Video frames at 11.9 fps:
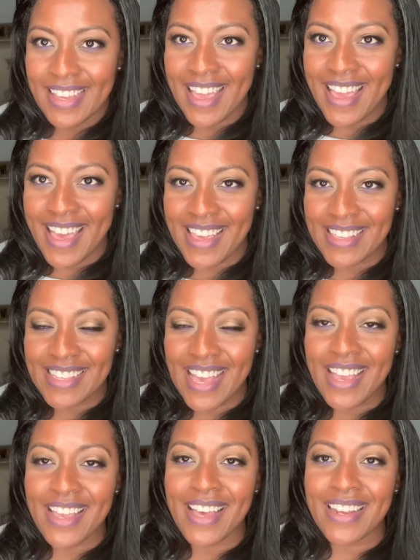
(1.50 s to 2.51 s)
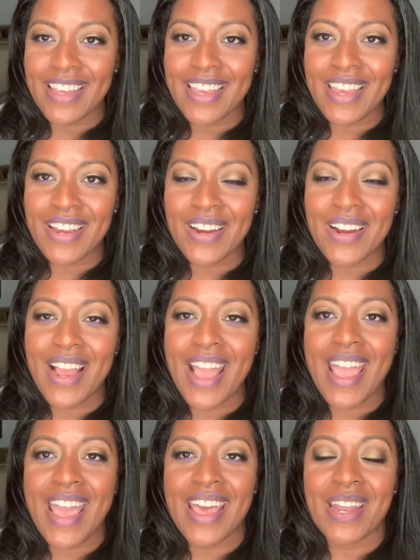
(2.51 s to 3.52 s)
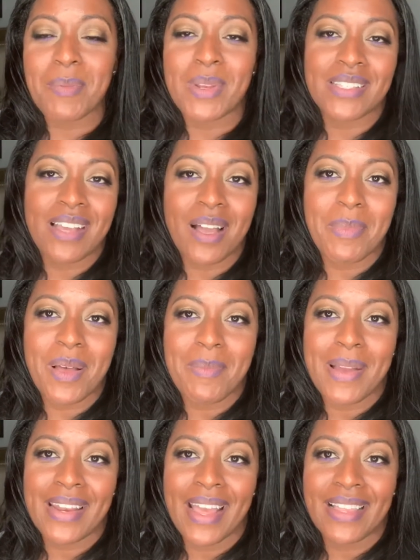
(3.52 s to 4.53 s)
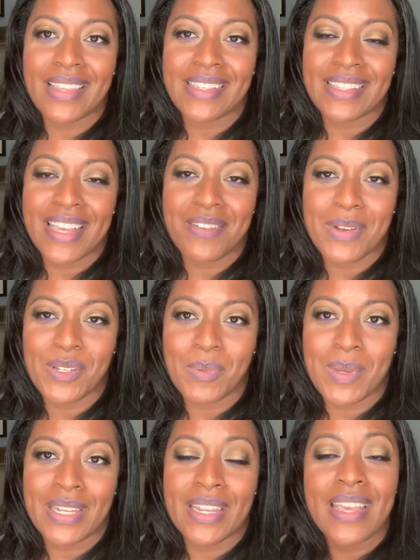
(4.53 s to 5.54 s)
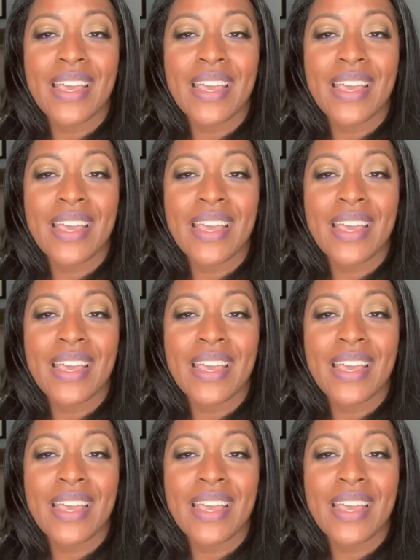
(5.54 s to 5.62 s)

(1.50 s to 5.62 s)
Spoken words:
Hey guys, Ayanna here, and I'm going to talk about my nightly skin regimen.